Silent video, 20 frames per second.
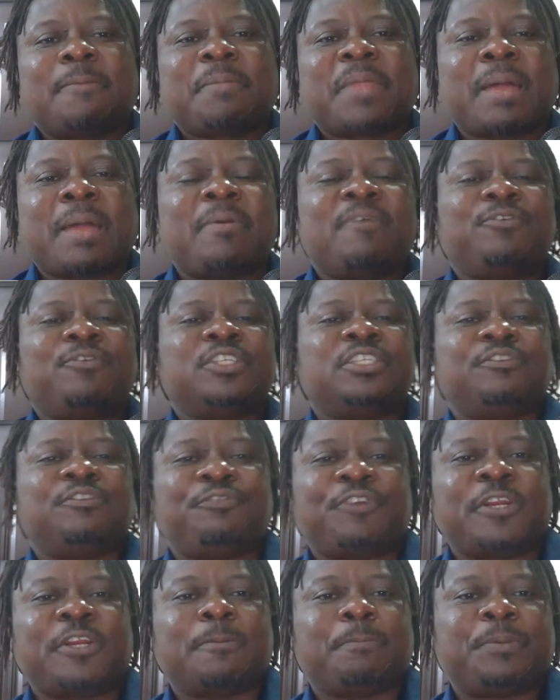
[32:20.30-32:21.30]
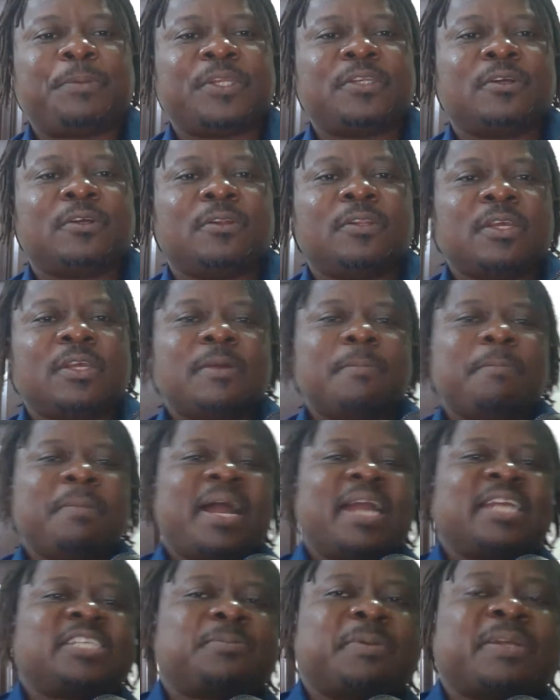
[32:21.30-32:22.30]
I'm of a different opinion.
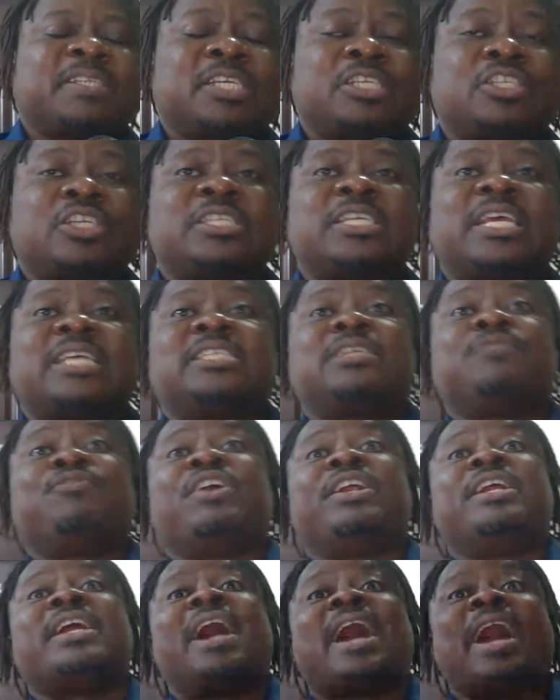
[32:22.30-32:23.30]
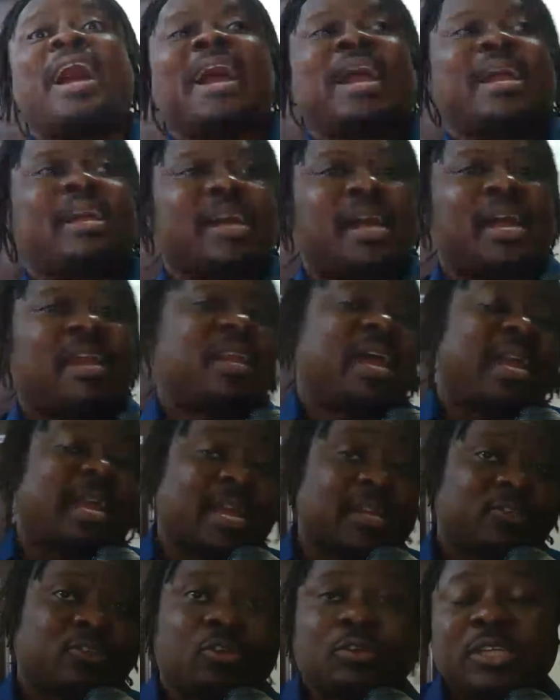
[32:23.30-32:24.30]
My expectations are still very high. And like
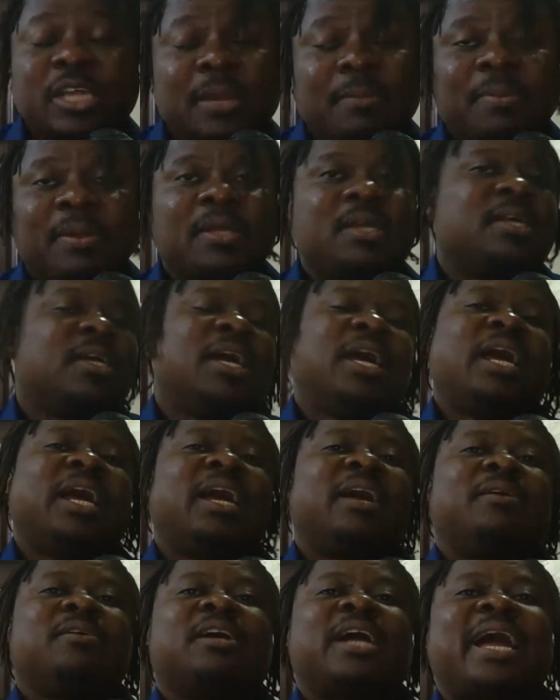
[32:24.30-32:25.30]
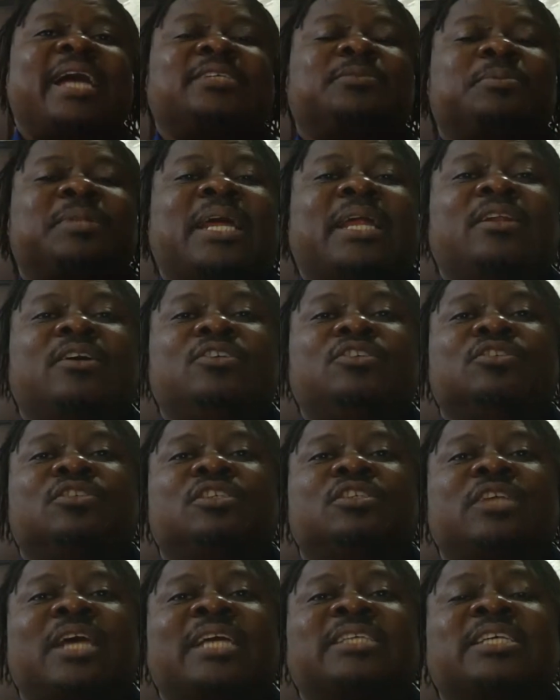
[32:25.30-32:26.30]
I told them, guys, when I don't use
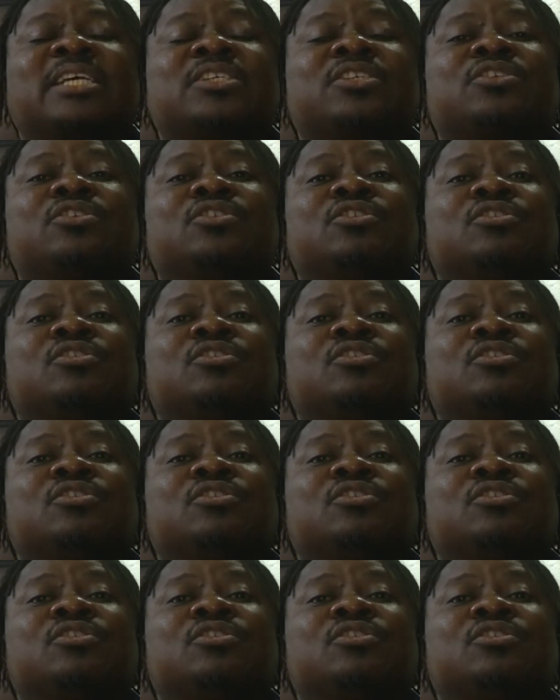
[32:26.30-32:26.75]
this as an excuse,